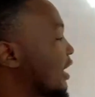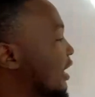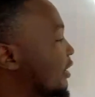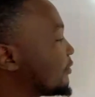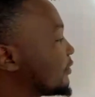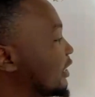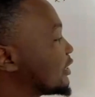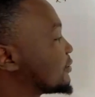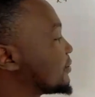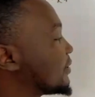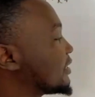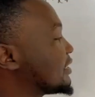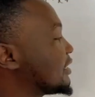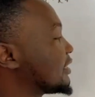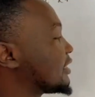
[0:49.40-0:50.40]
After
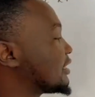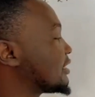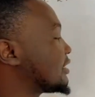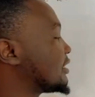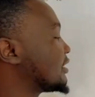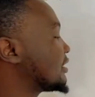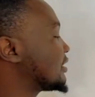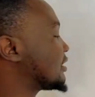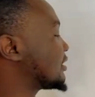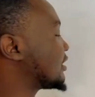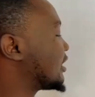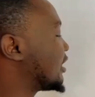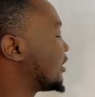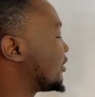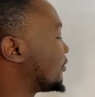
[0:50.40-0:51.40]
expressing 36
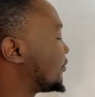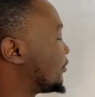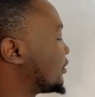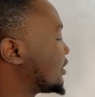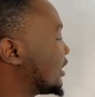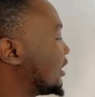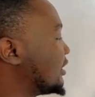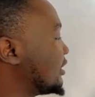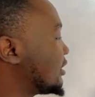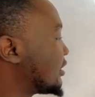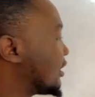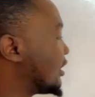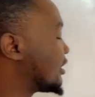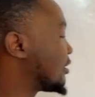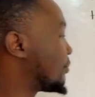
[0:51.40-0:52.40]
and 48
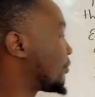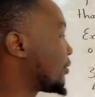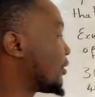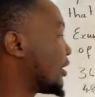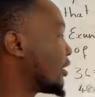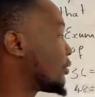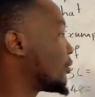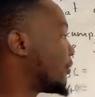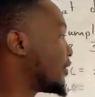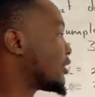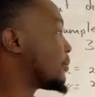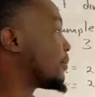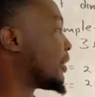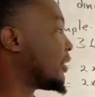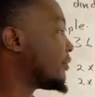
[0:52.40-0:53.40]
as a product of
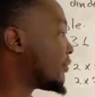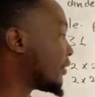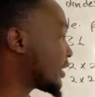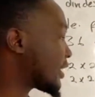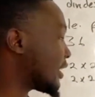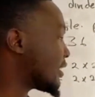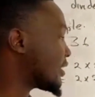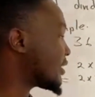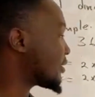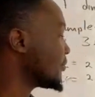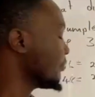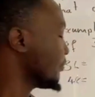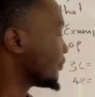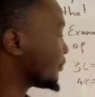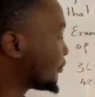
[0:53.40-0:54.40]
its prime factors,
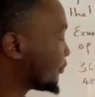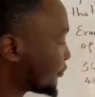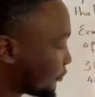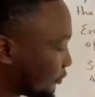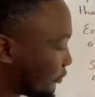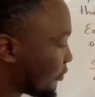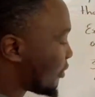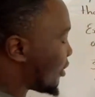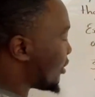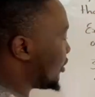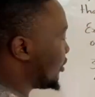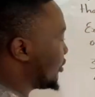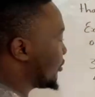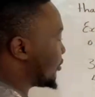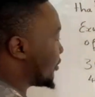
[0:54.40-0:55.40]

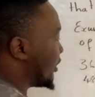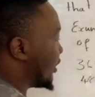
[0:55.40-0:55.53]
you